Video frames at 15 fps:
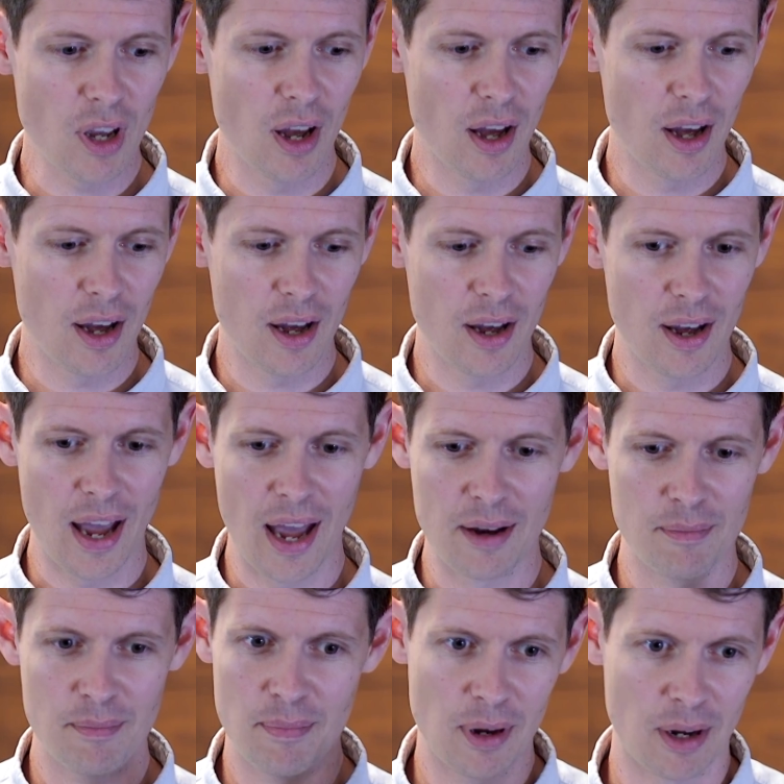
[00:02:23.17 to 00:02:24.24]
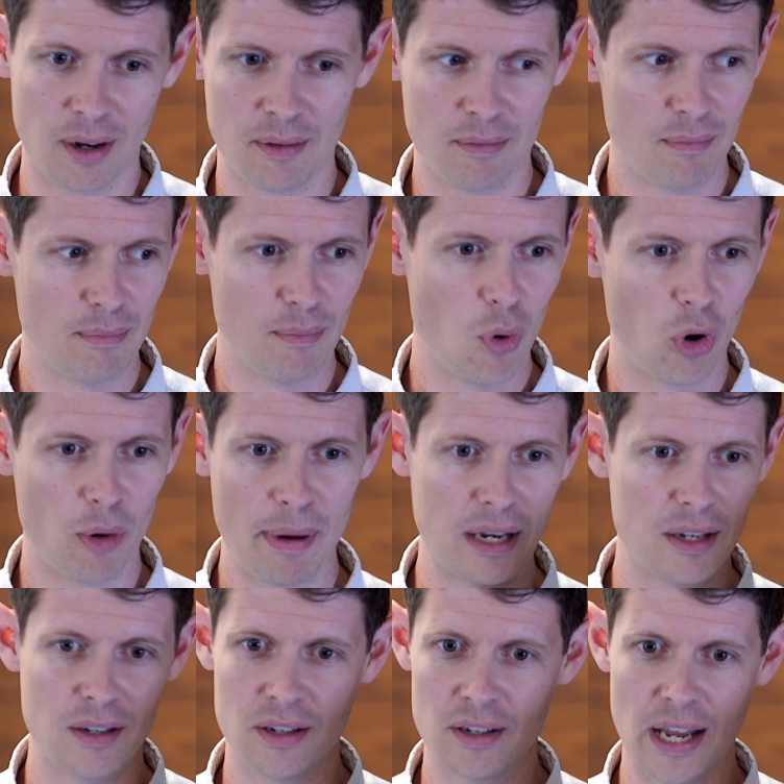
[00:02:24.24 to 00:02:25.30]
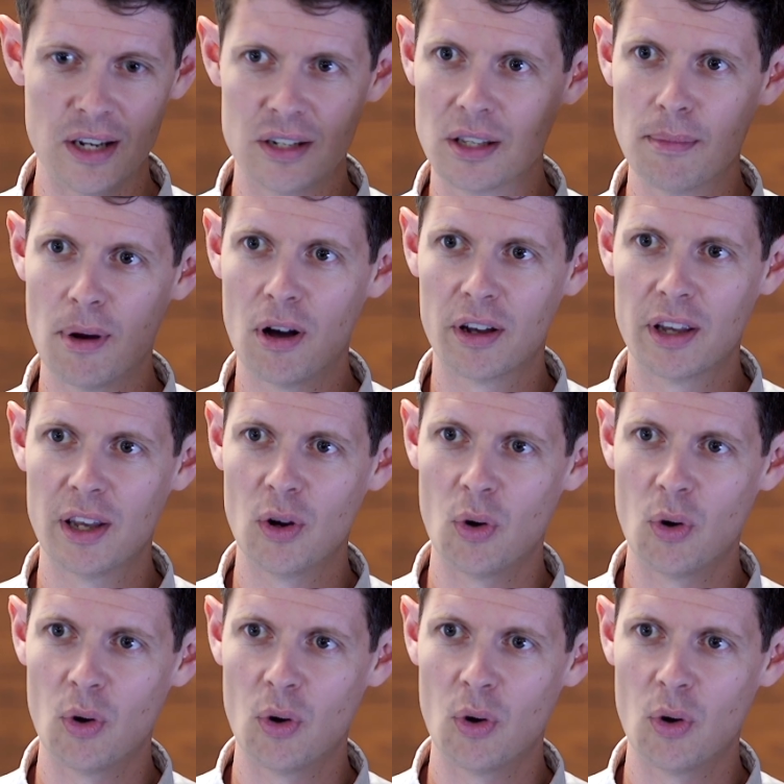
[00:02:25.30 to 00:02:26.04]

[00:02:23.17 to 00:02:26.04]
and more competitors enter the market,